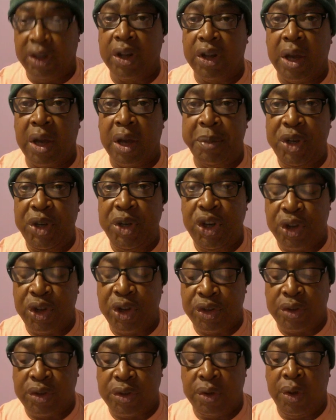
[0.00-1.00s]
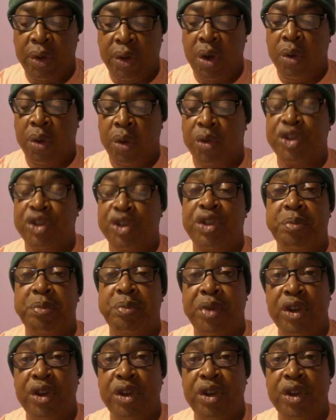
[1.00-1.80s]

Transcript: In the coming years, watch the